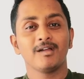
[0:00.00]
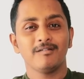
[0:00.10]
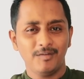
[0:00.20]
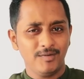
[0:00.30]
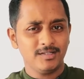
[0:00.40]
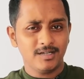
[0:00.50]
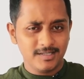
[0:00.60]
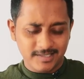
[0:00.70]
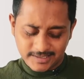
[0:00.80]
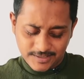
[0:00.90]
fifty-third
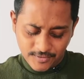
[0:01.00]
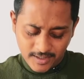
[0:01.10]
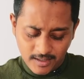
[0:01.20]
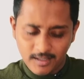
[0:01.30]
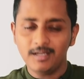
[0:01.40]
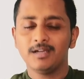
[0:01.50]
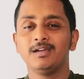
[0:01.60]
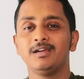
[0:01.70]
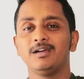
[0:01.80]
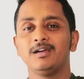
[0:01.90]
is a little tricky.
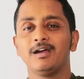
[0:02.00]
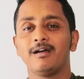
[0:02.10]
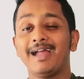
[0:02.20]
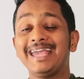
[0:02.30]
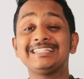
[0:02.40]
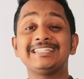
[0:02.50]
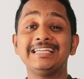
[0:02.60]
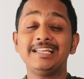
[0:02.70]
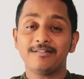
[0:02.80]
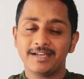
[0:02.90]

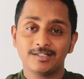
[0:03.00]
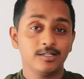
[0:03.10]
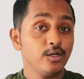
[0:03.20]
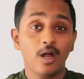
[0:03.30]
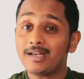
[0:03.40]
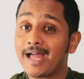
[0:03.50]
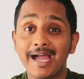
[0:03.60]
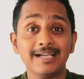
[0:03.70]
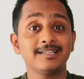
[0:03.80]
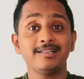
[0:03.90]
Accelerate. Not
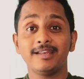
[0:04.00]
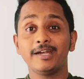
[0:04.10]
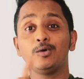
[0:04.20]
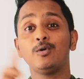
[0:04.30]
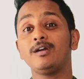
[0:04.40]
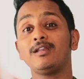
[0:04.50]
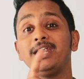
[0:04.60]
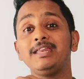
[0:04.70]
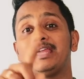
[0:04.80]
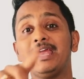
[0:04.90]
accelerate. Don't
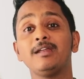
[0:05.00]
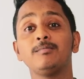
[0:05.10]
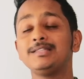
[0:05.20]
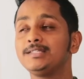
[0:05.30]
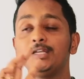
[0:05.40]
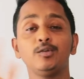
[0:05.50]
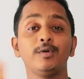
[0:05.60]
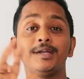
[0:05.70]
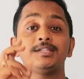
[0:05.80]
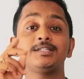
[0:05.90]
write A double C.
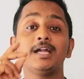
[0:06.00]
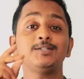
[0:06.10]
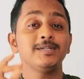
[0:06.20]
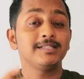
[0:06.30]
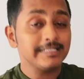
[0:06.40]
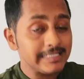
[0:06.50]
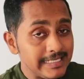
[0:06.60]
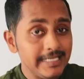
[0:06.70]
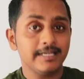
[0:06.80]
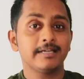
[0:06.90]
No, it starts with
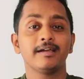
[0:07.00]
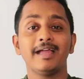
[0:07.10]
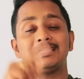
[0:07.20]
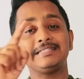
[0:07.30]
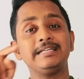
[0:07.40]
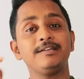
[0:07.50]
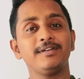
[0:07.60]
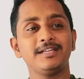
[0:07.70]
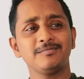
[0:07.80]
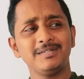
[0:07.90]
E.
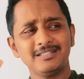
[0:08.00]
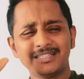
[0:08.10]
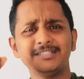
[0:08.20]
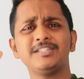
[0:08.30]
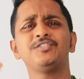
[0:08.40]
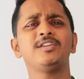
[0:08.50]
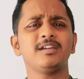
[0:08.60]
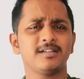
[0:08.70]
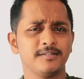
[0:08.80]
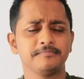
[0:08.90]
Accelerate means
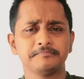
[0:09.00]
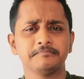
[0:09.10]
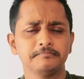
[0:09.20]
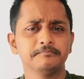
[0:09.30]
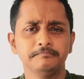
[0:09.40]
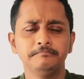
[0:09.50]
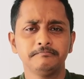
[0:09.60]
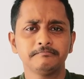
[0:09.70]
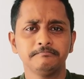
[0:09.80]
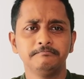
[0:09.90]
energetic.
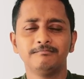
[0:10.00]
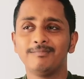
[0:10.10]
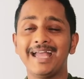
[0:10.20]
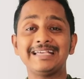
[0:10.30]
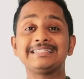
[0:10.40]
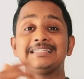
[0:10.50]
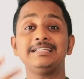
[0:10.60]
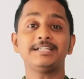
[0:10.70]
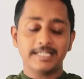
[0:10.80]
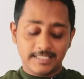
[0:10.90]

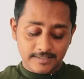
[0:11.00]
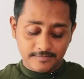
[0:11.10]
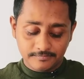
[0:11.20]
Accelerate.